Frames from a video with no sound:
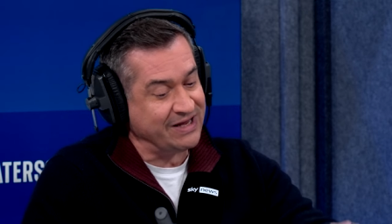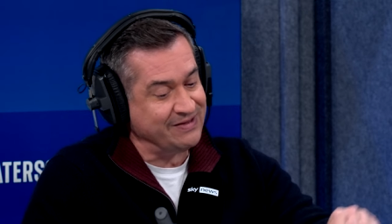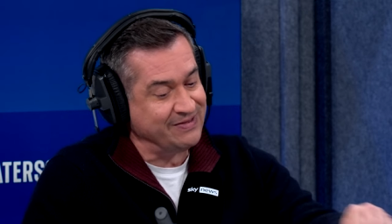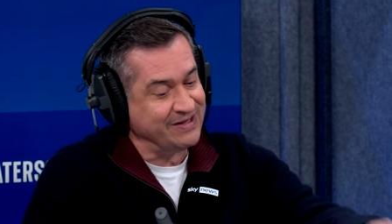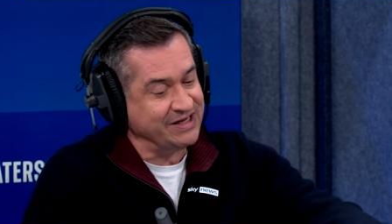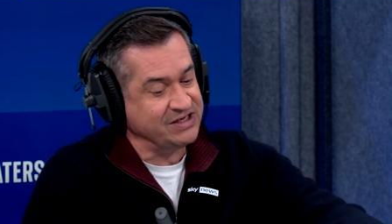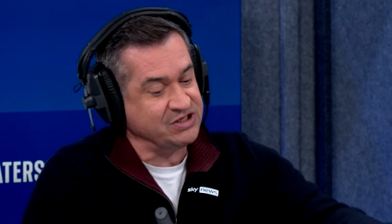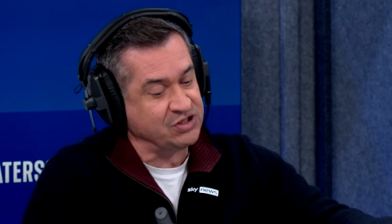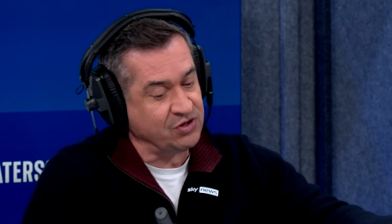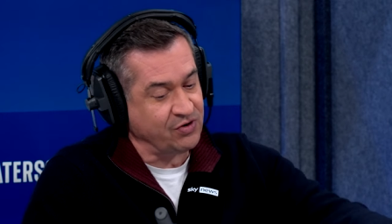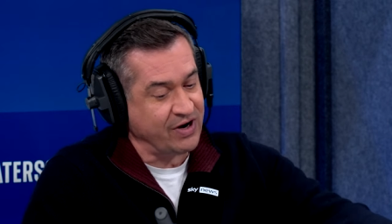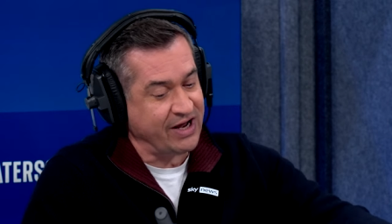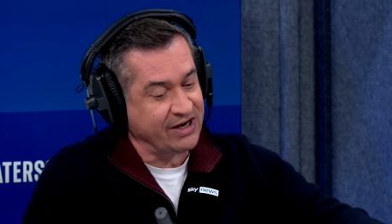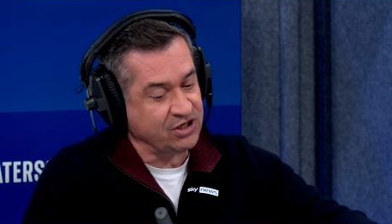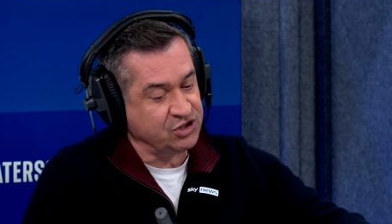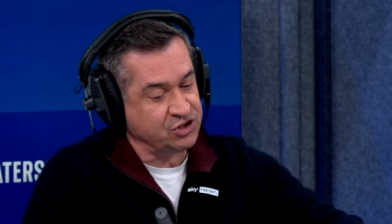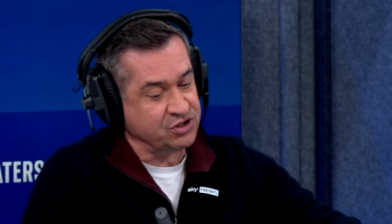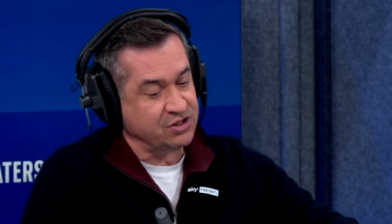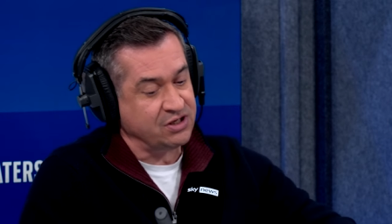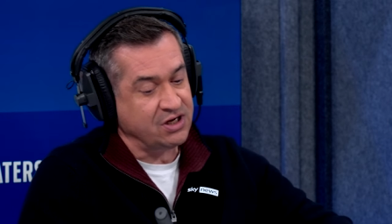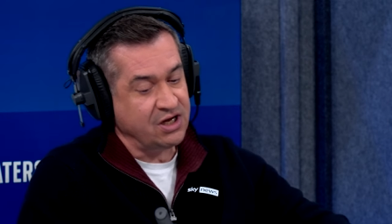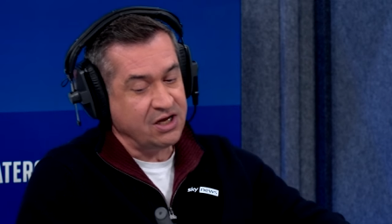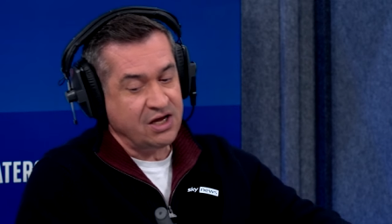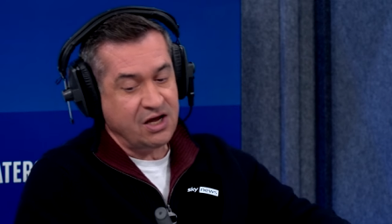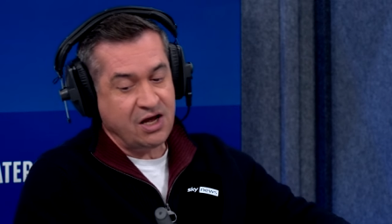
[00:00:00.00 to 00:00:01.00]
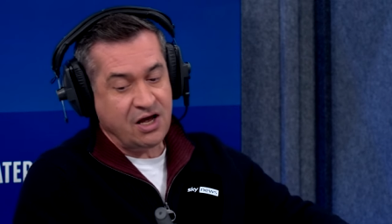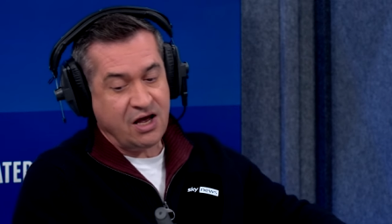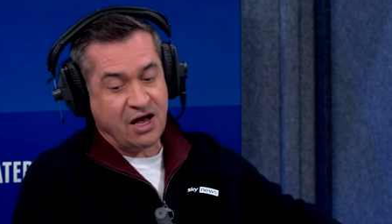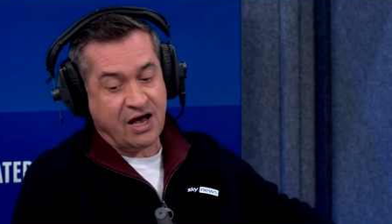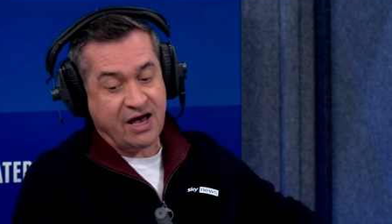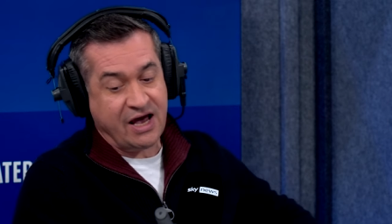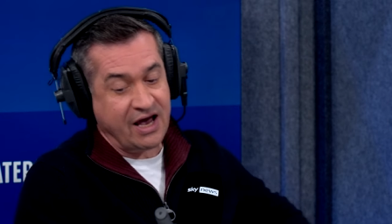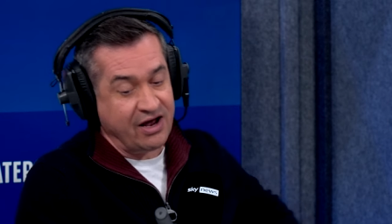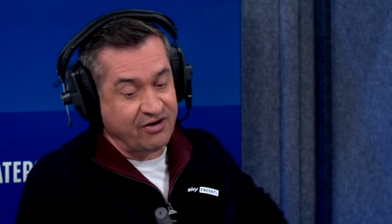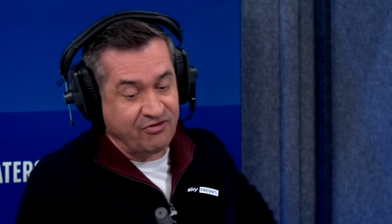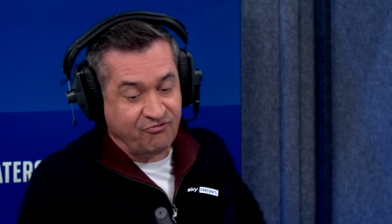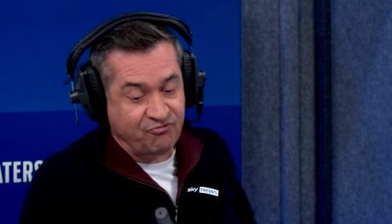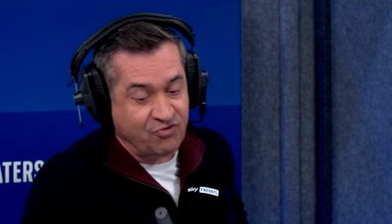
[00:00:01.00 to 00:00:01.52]
in this direction
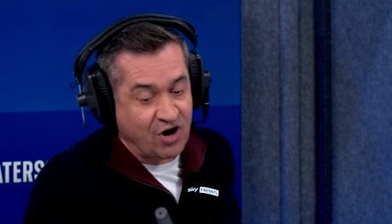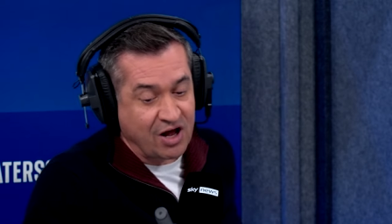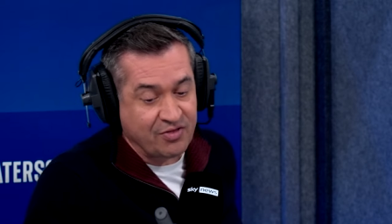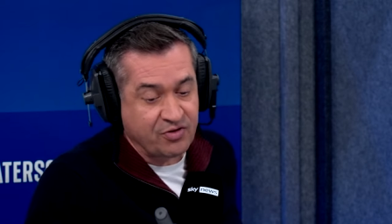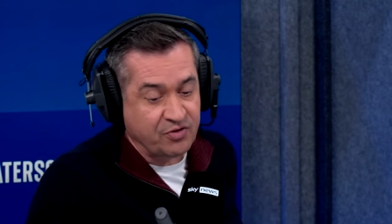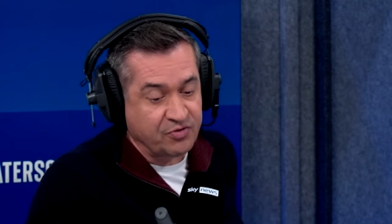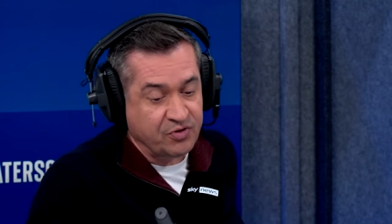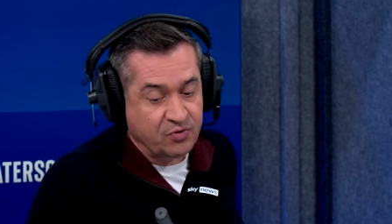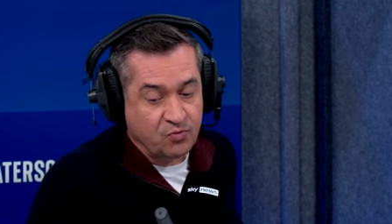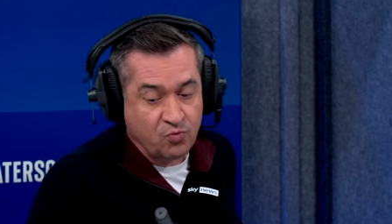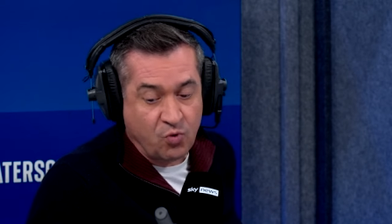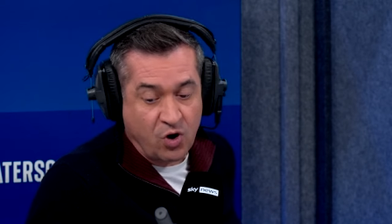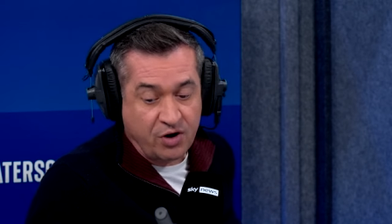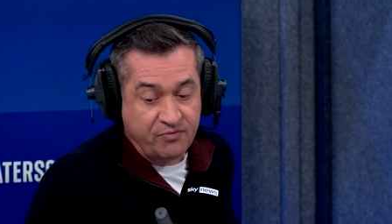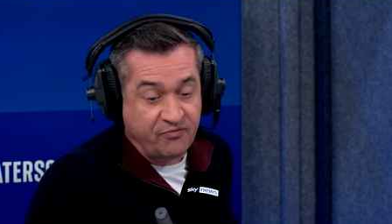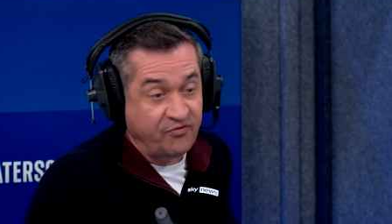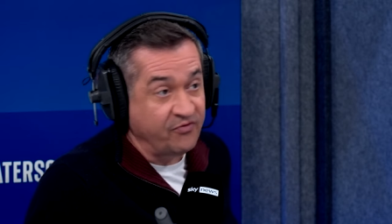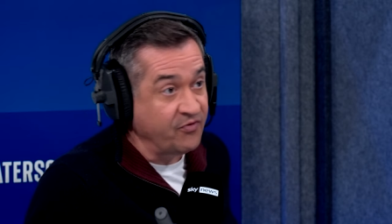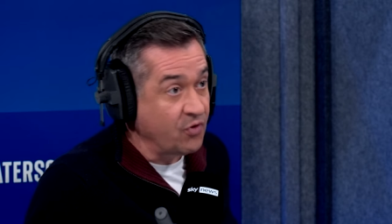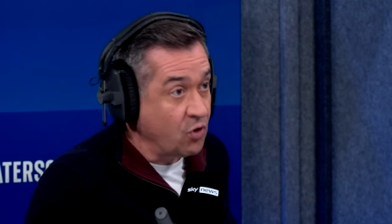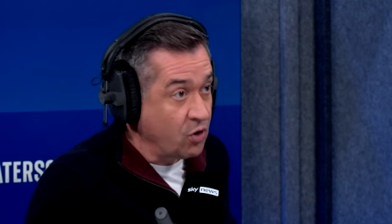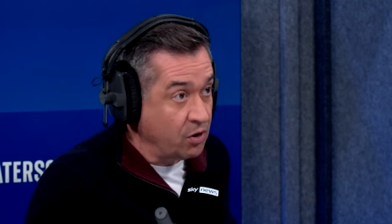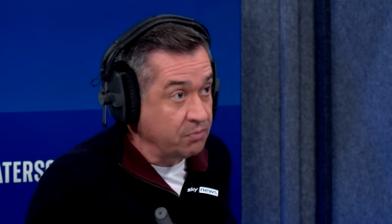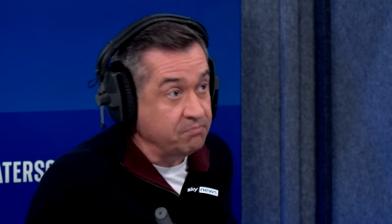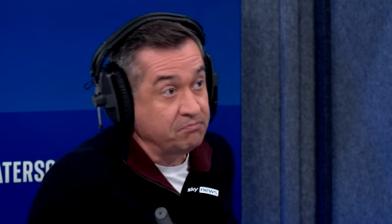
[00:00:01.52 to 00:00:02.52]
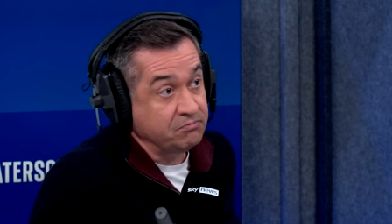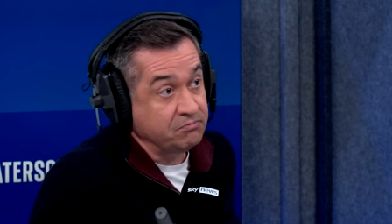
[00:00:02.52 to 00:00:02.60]
rather than one for